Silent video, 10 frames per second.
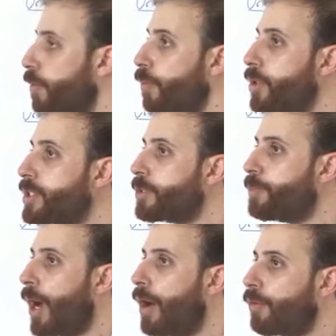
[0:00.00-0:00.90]
What's the
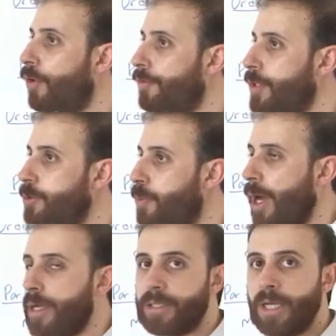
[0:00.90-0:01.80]
power of this
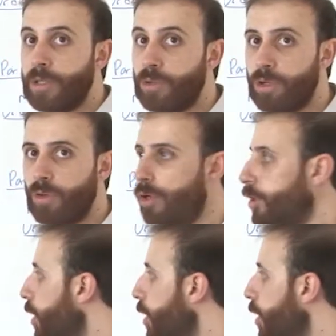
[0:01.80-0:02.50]
part? Not order.